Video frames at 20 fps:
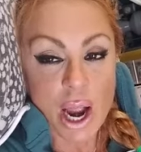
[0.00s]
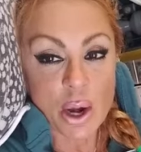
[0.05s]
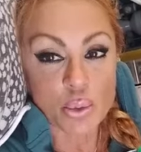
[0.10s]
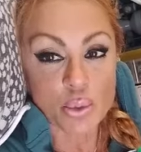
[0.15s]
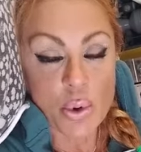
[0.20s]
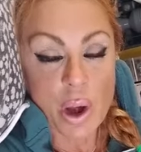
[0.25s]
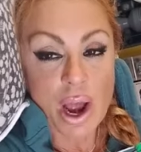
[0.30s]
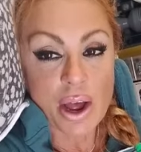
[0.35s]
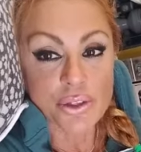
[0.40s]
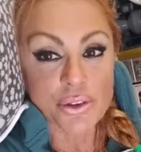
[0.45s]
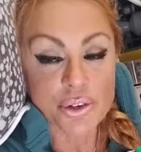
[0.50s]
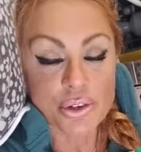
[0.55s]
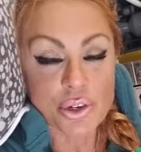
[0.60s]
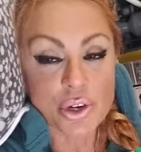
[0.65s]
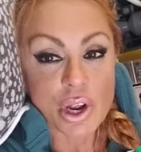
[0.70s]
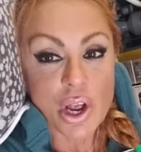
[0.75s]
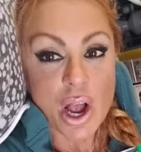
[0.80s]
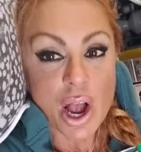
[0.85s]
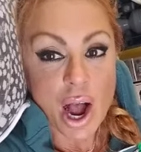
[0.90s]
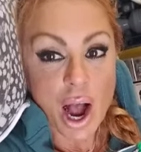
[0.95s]
I
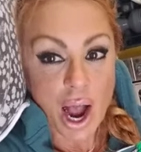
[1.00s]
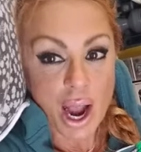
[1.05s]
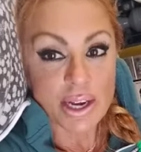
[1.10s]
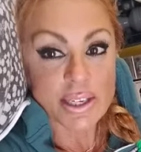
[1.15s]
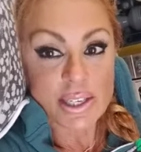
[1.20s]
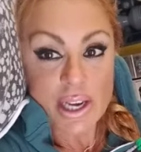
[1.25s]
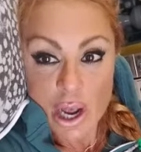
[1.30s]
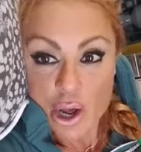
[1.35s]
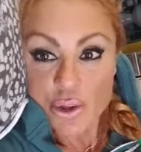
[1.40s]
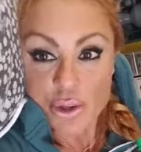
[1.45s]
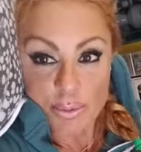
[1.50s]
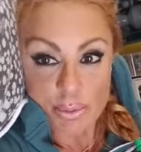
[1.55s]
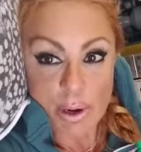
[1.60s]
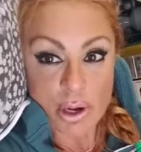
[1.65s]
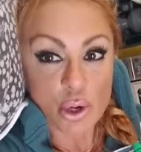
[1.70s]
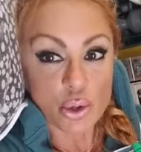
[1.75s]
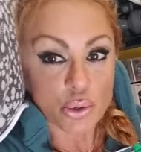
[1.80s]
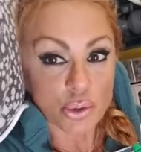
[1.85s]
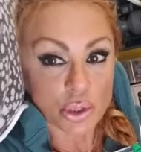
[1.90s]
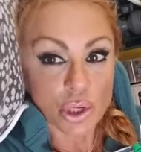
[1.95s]
rather, I tell them, I
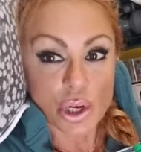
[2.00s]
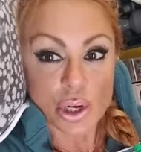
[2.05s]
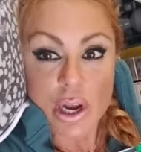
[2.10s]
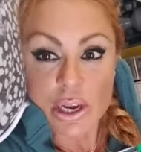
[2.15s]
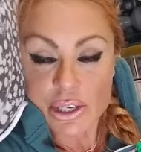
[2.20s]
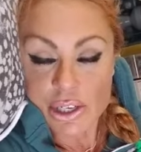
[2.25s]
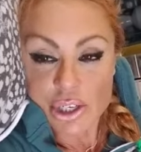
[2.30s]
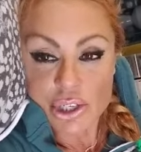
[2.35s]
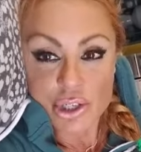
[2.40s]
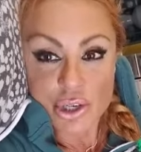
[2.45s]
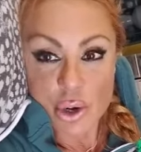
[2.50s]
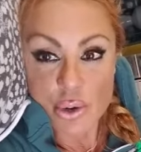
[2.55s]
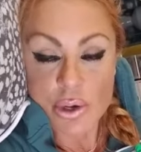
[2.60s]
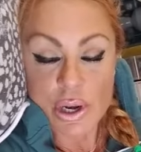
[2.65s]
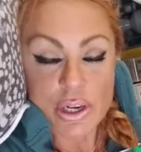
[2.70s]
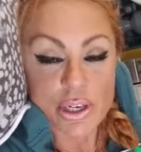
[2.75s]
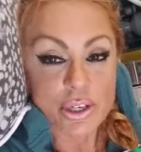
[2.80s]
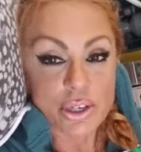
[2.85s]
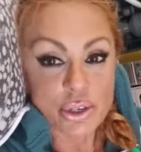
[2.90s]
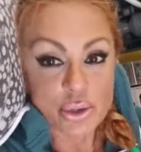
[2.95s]
go, look, I just
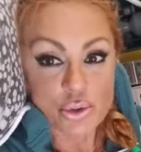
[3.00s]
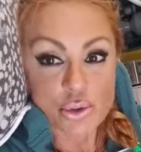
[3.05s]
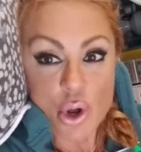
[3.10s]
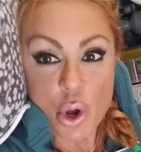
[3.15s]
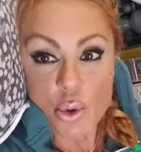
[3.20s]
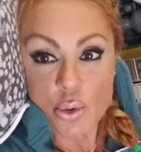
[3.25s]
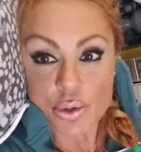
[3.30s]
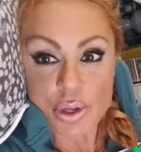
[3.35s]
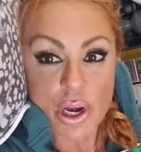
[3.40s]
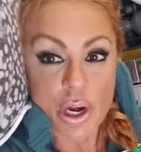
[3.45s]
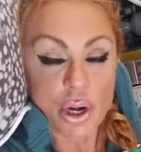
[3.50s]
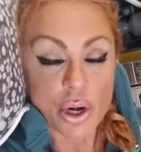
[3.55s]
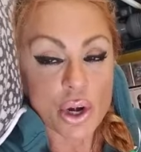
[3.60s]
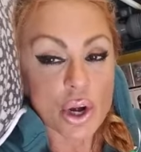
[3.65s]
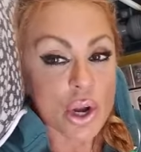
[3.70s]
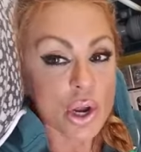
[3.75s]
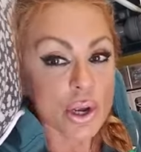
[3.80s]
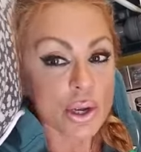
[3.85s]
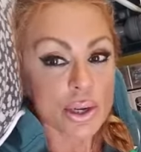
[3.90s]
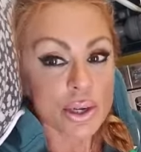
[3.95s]
donated, you go there,
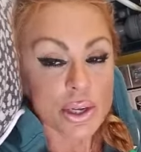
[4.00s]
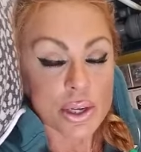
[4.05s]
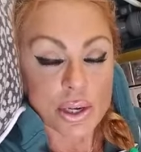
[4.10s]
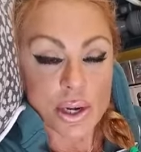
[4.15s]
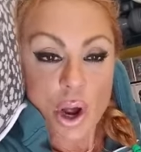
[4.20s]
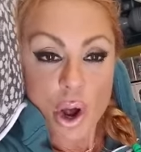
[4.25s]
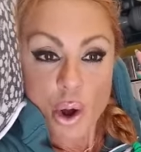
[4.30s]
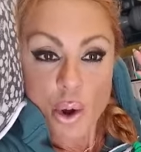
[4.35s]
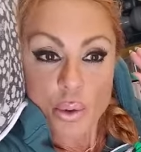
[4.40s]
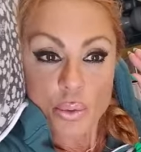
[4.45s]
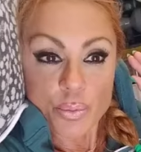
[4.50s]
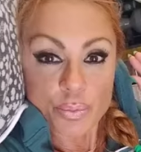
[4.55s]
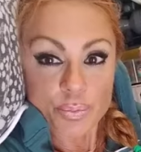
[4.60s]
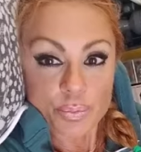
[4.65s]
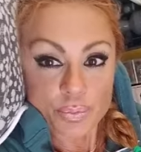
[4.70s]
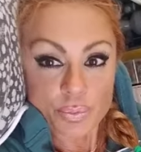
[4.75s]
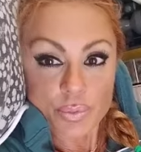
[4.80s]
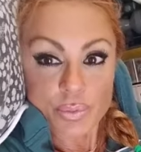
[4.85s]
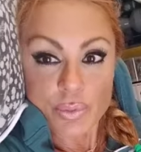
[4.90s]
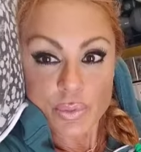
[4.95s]
you know,
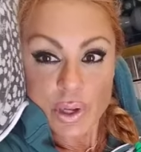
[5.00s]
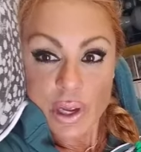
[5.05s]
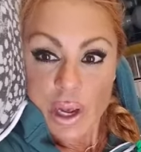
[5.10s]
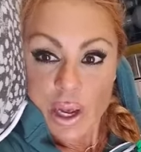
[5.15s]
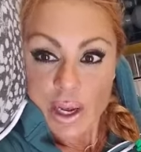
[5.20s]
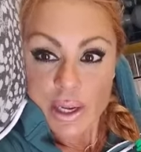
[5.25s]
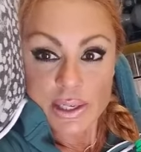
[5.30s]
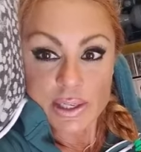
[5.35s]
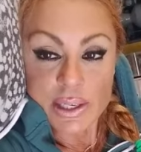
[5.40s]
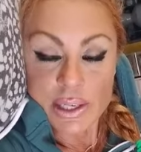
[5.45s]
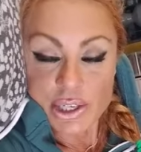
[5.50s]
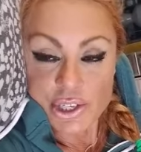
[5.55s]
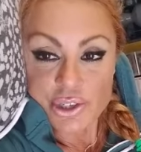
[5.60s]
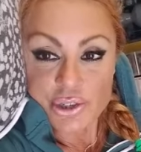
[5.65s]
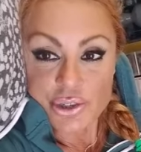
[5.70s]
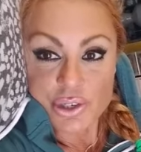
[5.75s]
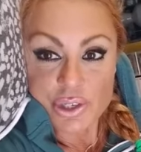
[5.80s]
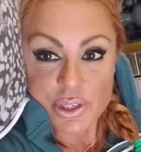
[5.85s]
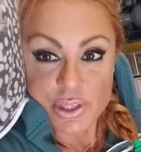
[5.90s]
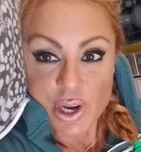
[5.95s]
and get
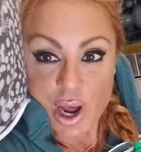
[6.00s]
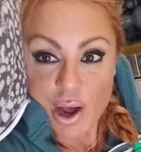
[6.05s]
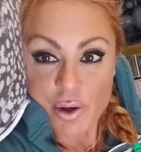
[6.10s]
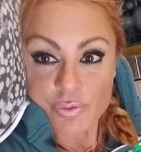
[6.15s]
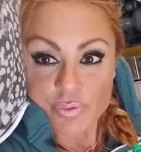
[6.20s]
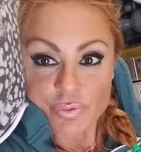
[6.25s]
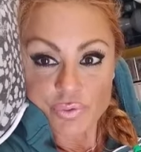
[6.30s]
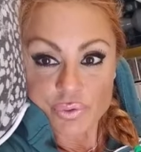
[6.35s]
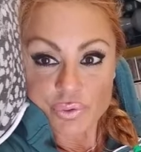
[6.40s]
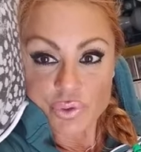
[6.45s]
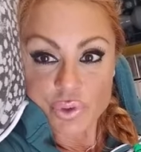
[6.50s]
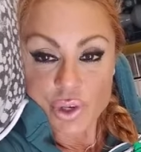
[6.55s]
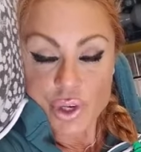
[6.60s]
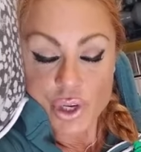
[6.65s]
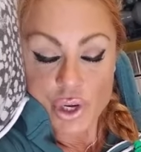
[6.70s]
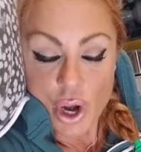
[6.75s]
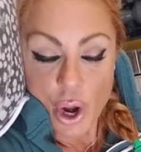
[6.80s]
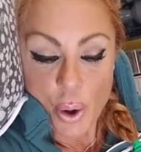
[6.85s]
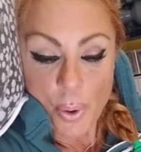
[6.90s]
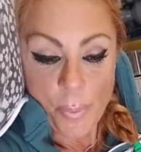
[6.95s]
your stuff,
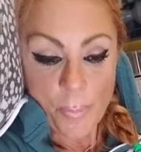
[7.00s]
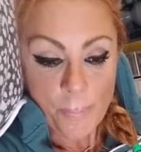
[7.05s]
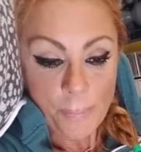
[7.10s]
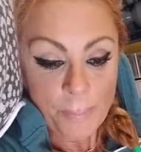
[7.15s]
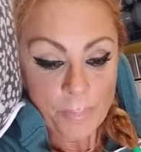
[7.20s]
you know.